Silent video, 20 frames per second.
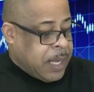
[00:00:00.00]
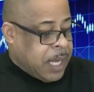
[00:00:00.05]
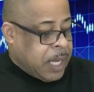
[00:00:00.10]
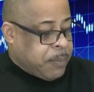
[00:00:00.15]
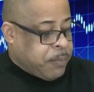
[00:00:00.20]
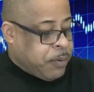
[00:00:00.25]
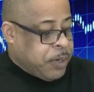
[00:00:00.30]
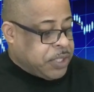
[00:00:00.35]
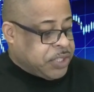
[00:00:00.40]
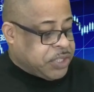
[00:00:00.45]
I
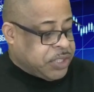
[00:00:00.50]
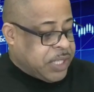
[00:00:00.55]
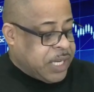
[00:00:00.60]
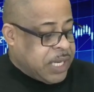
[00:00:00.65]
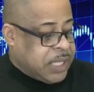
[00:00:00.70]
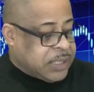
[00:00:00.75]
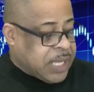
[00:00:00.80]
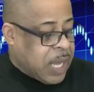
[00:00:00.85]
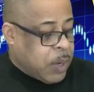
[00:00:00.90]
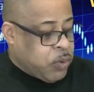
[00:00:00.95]
press
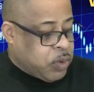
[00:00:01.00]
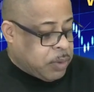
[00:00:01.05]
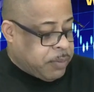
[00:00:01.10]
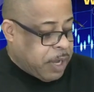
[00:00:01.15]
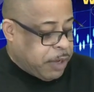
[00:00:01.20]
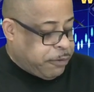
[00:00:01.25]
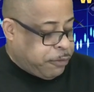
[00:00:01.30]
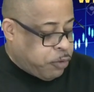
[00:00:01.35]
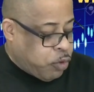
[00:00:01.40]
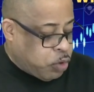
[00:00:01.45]
shares. I want to
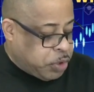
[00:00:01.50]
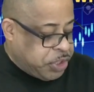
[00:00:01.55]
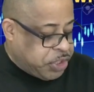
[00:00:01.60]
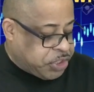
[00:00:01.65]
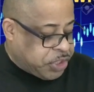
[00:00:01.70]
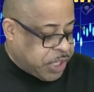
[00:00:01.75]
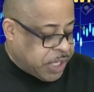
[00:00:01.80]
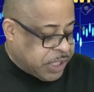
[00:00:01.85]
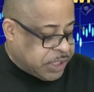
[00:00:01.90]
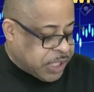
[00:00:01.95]
buy 40
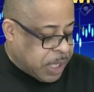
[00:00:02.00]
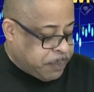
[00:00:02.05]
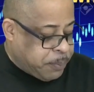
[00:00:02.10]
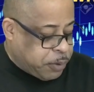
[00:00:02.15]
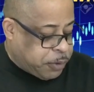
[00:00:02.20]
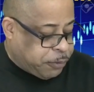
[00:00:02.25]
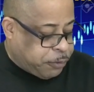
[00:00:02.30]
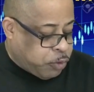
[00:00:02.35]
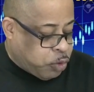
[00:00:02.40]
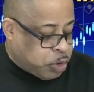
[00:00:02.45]
shares. I
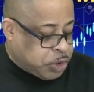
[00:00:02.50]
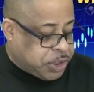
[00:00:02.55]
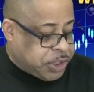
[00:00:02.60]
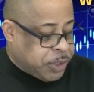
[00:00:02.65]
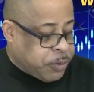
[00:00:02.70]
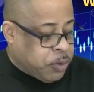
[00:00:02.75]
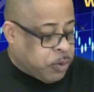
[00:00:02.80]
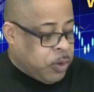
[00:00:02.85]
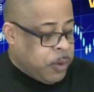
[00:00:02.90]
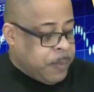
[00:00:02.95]
put
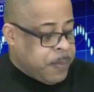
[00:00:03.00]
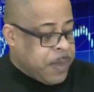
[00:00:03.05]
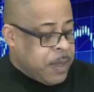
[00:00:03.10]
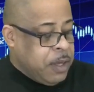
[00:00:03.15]
40.